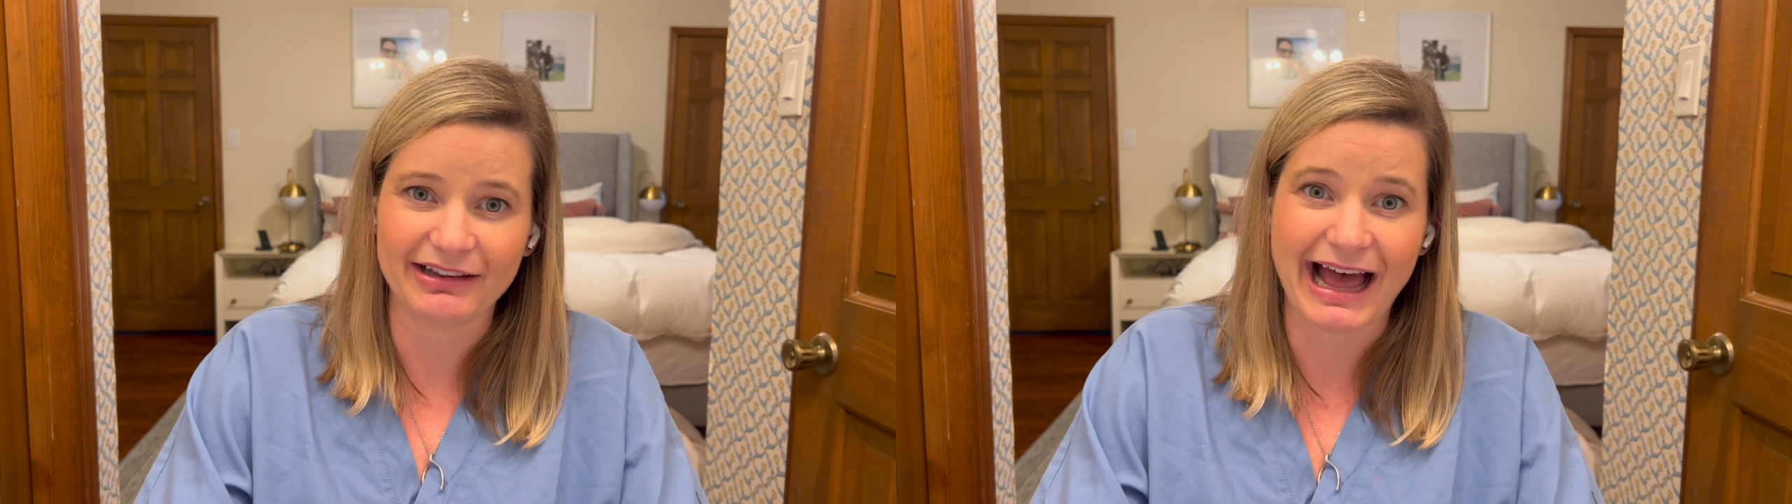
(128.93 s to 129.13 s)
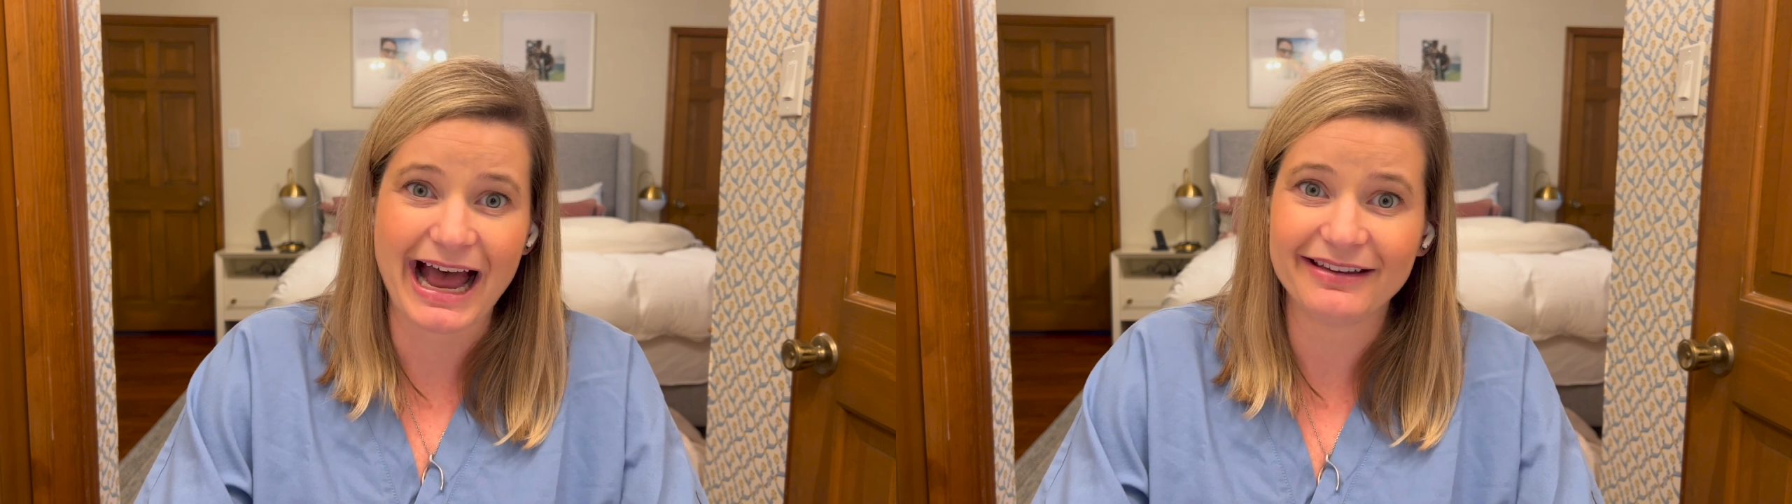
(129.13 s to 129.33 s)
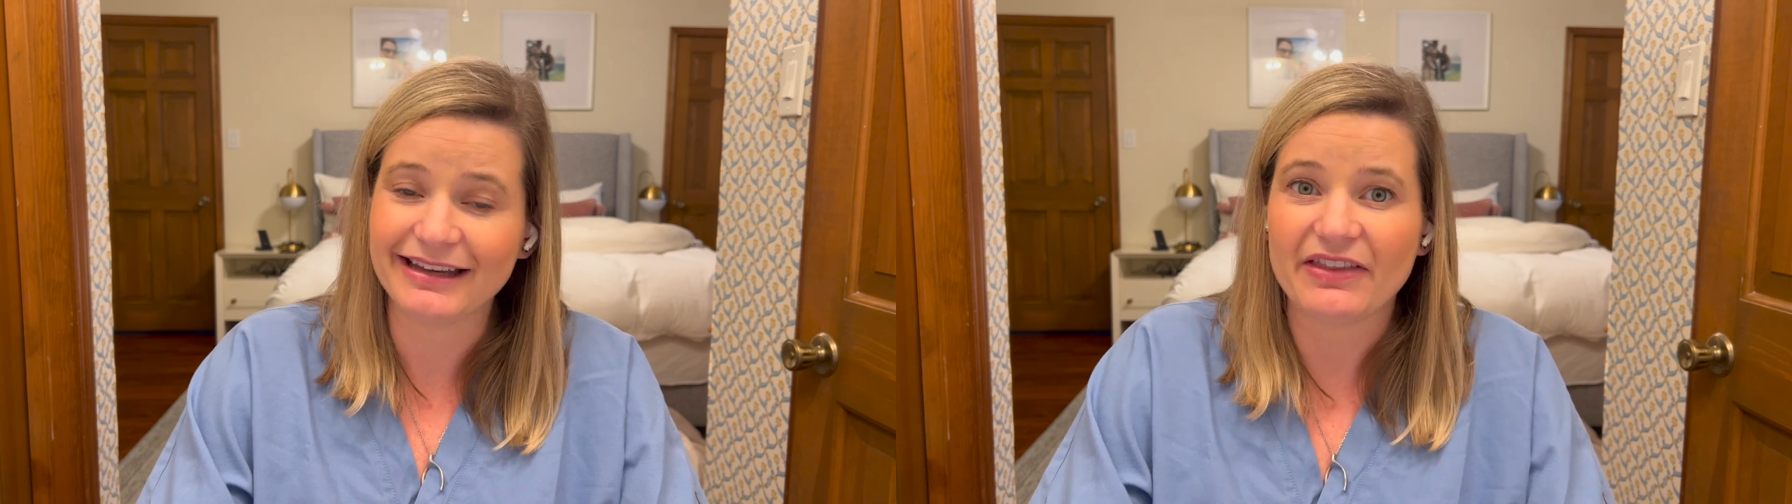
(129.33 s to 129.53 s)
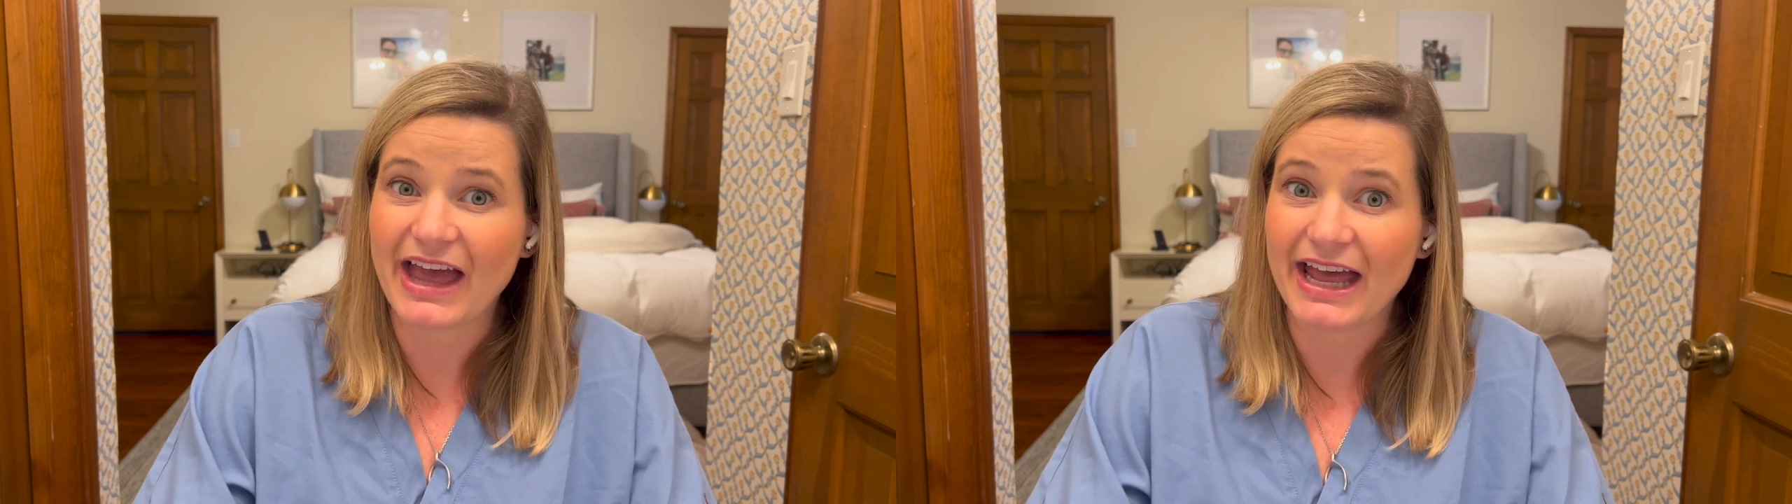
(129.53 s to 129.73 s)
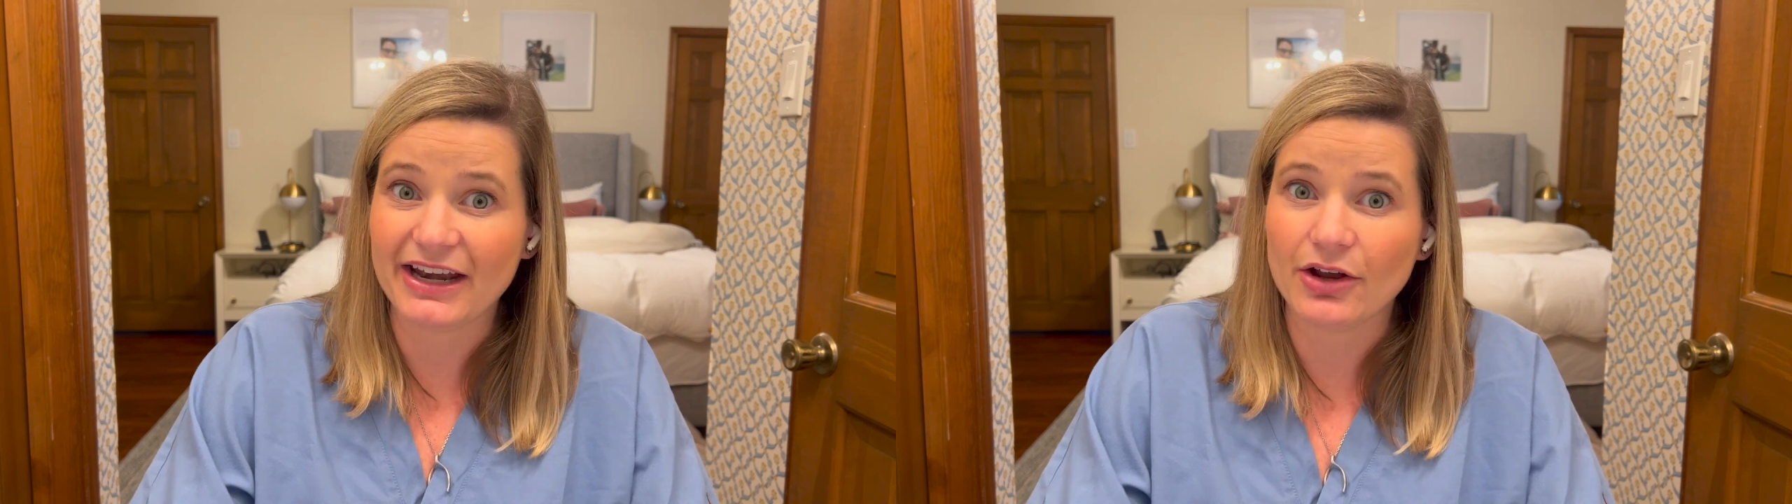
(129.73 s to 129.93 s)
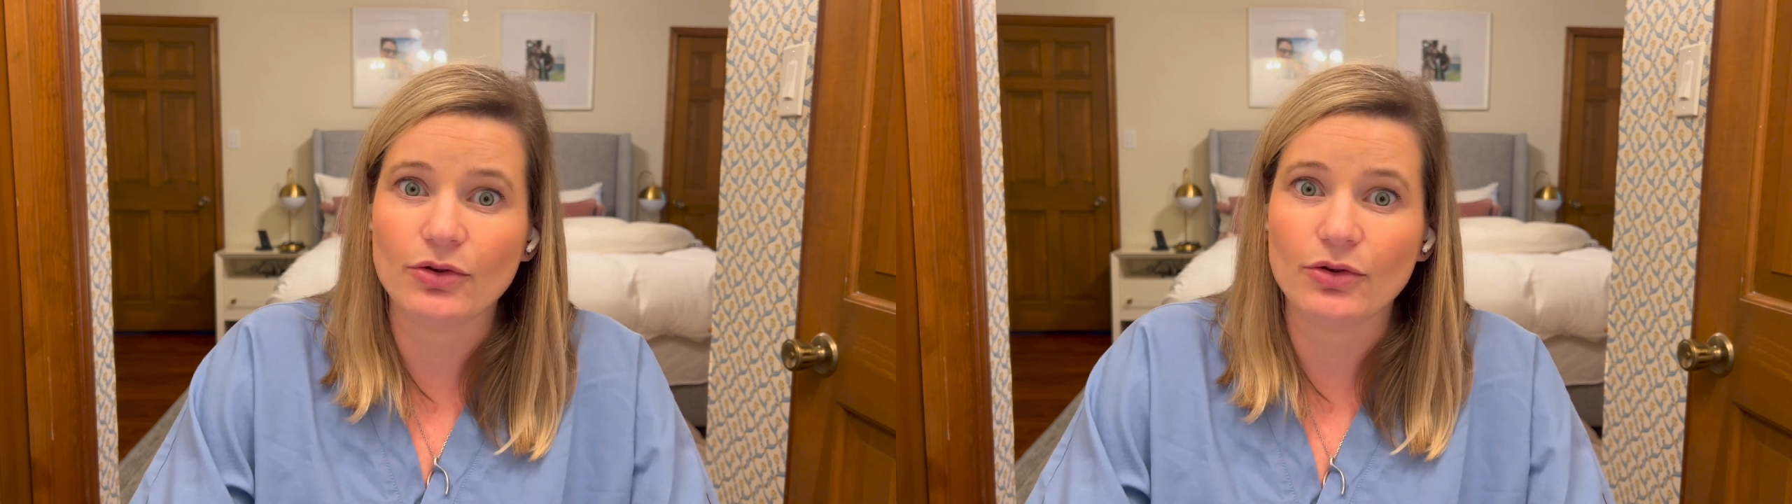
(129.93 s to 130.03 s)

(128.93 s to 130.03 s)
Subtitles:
class than